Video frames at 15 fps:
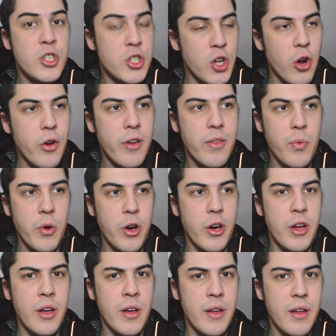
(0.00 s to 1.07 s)
jokes
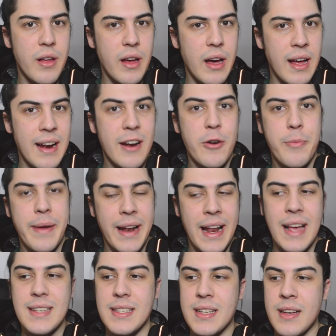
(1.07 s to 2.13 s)
were a little bit
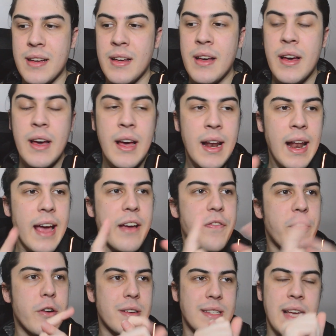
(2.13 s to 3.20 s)
lesser.
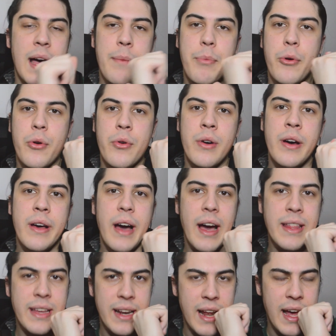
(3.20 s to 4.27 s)
Like, for example,
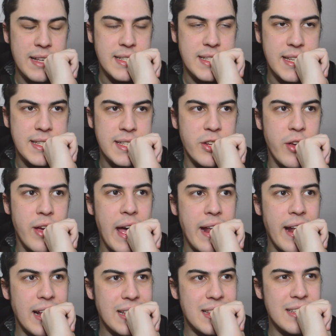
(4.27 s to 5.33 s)
I think last season you
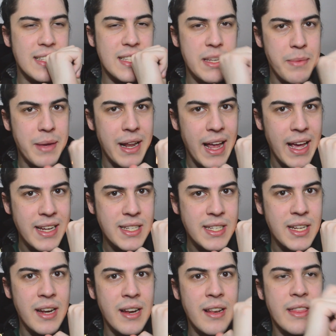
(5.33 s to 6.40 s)
had like the
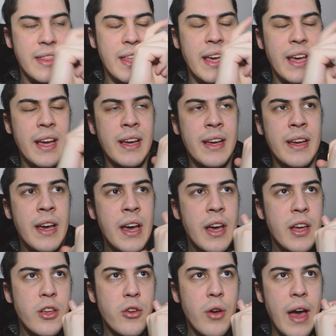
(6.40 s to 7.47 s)
simulation thing,
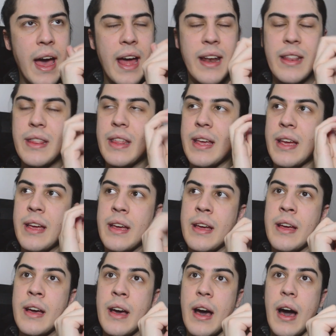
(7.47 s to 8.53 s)
you had
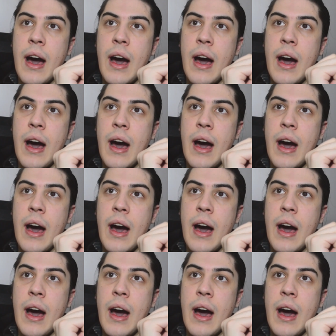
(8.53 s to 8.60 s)
the